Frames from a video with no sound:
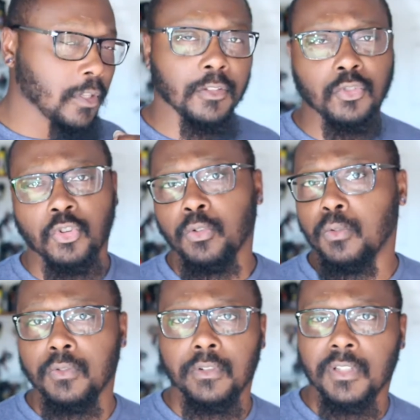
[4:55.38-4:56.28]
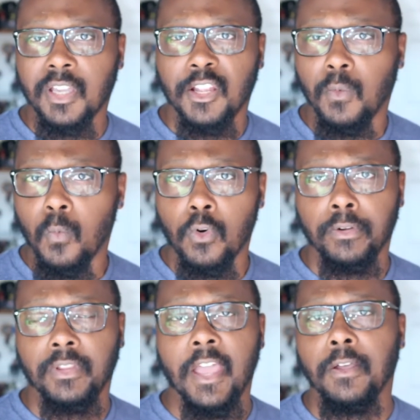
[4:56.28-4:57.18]
The journals are just kind of
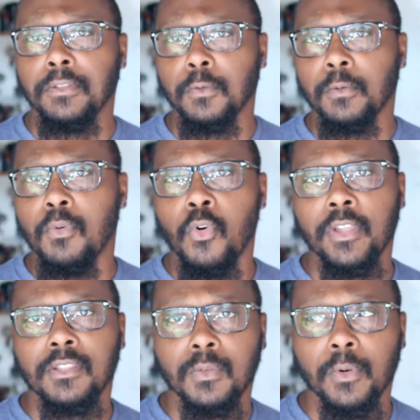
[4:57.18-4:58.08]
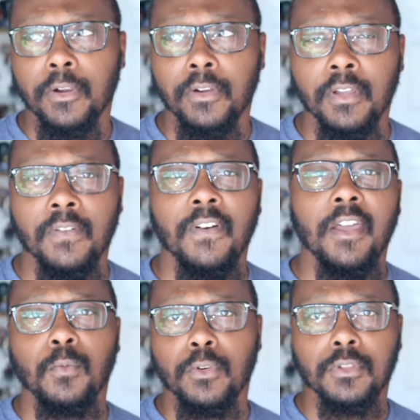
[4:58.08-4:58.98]
worn down to a point to where if
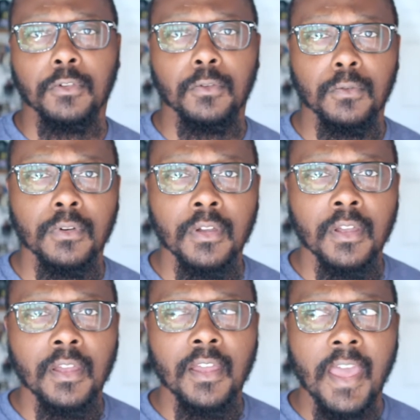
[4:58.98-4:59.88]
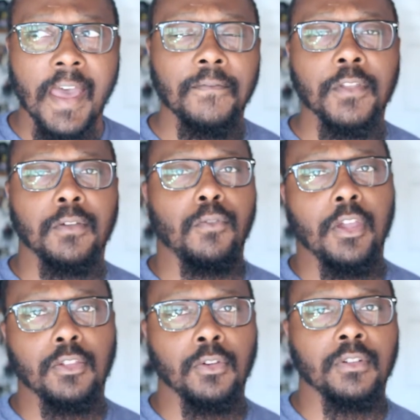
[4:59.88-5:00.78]
I were to have the
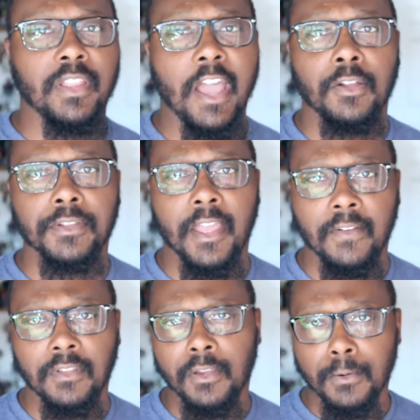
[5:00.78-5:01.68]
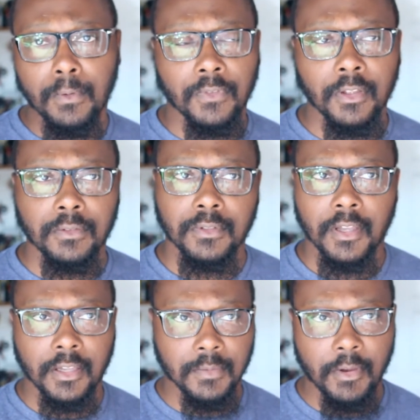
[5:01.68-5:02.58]
crank turned down, I'd have to go with an
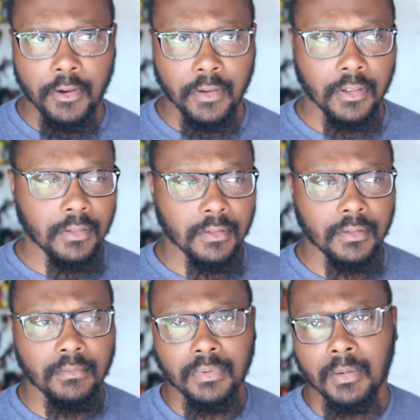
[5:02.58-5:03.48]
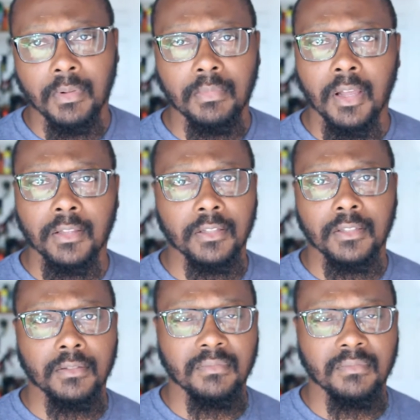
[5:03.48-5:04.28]
undersized bearing and blah blah blah, and I just,